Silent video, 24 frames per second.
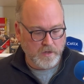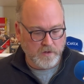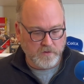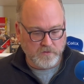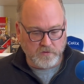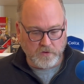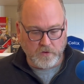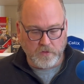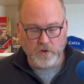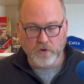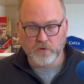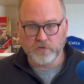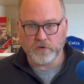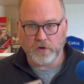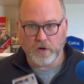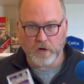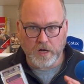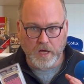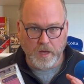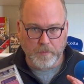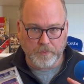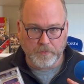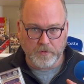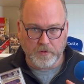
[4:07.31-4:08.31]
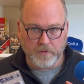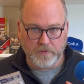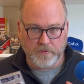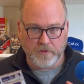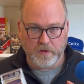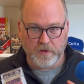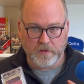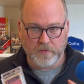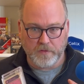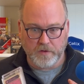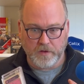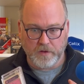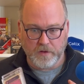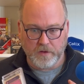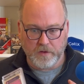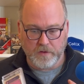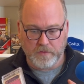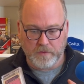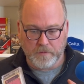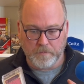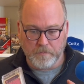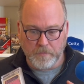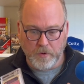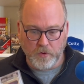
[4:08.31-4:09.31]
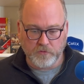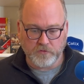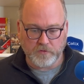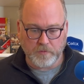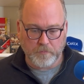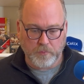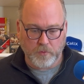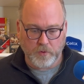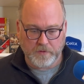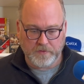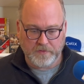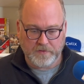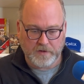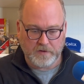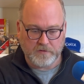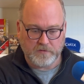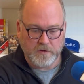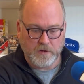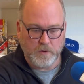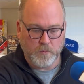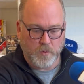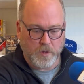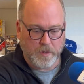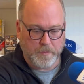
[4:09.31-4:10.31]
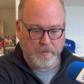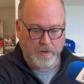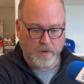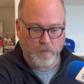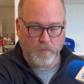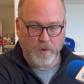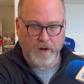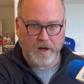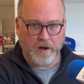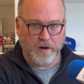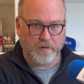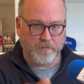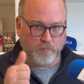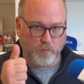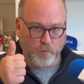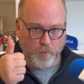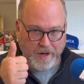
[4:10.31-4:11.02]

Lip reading: So those are a couple of the most important things that you want to be aware of.